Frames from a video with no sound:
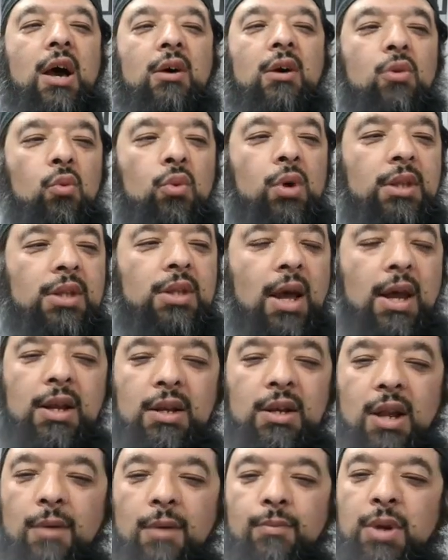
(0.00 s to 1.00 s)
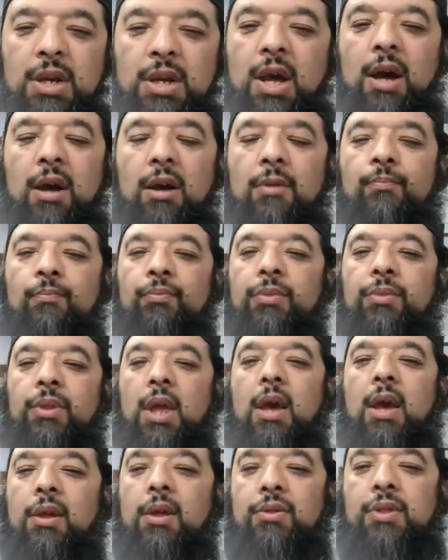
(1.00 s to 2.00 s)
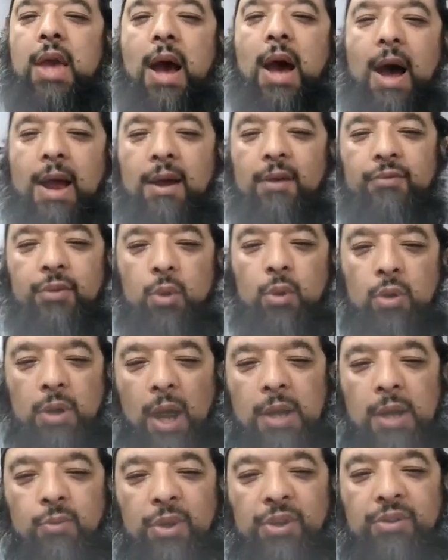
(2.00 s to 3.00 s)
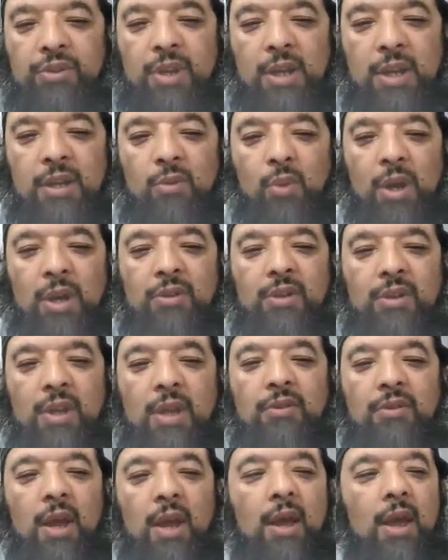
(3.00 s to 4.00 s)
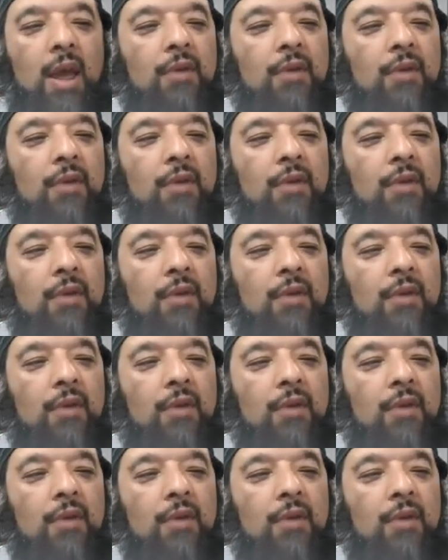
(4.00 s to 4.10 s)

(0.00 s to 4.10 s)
la quwwata illa billah. The ayah of the Quran we studied where it says,